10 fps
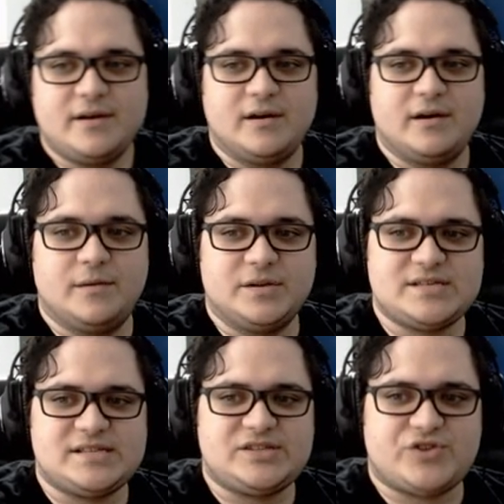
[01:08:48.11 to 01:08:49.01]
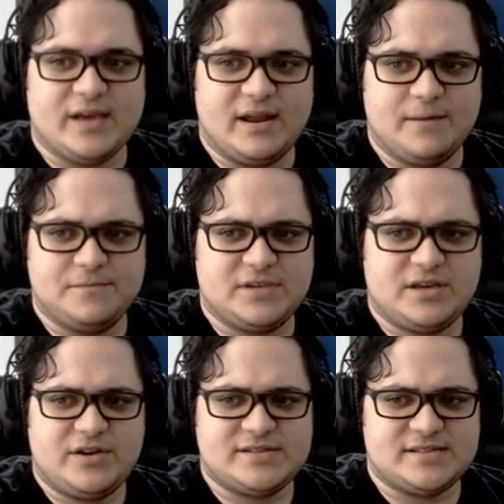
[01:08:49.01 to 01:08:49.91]
Uh, but it's interesting. I'm
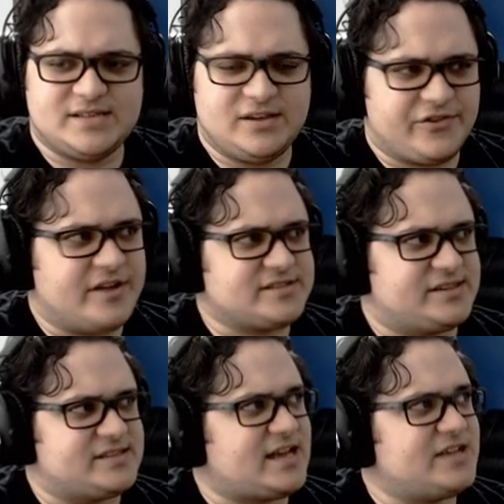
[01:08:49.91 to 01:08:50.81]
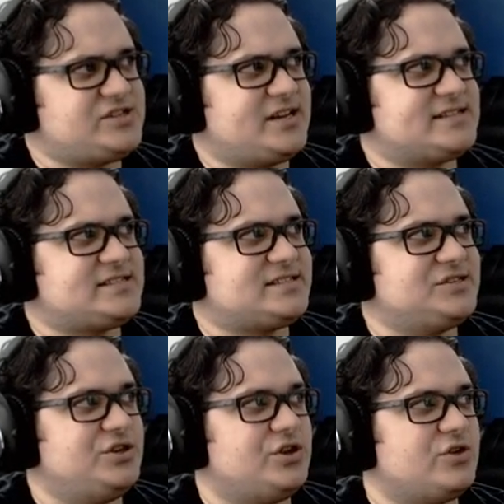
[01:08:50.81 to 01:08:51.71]
curious to see your thoughts on this. I G N has
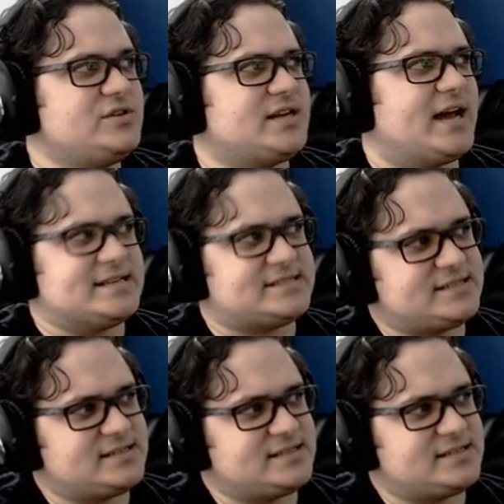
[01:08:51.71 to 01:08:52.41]
unionized,